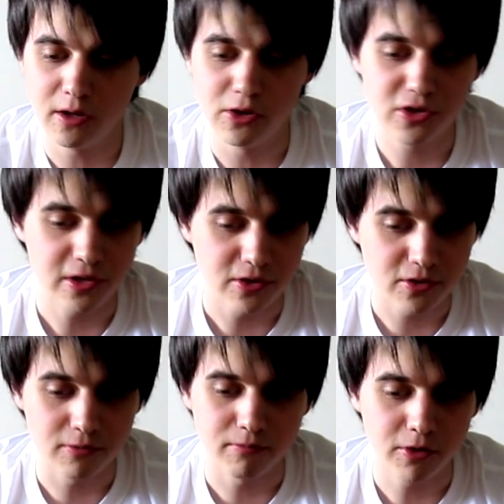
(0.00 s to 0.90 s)
Usually it
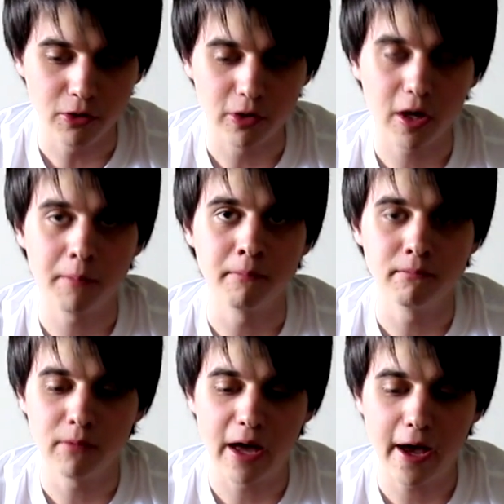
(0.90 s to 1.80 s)
should, you know, come
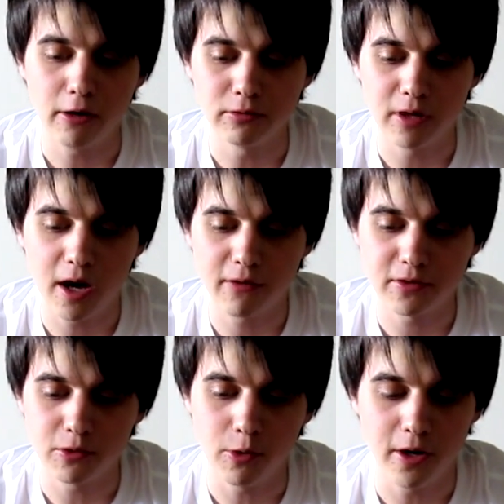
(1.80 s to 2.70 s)
out
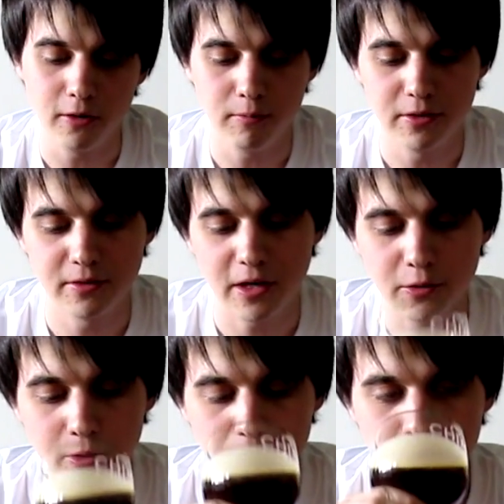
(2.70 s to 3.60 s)
after a while, but
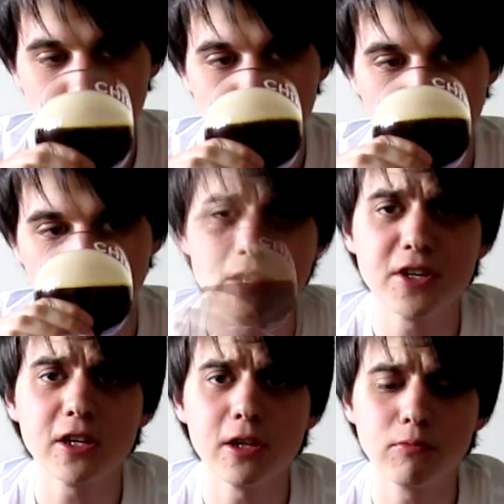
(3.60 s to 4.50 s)
anyway. I'll
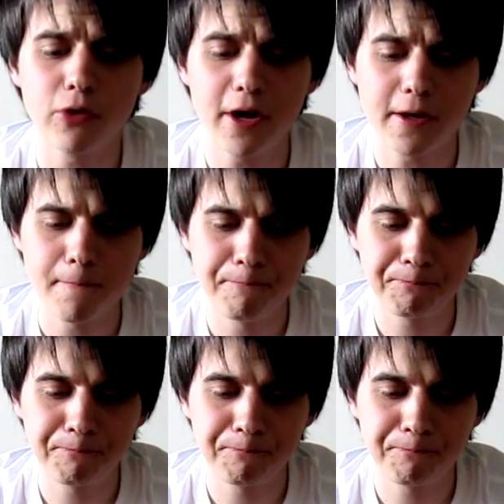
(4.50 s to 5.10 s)
take a little break.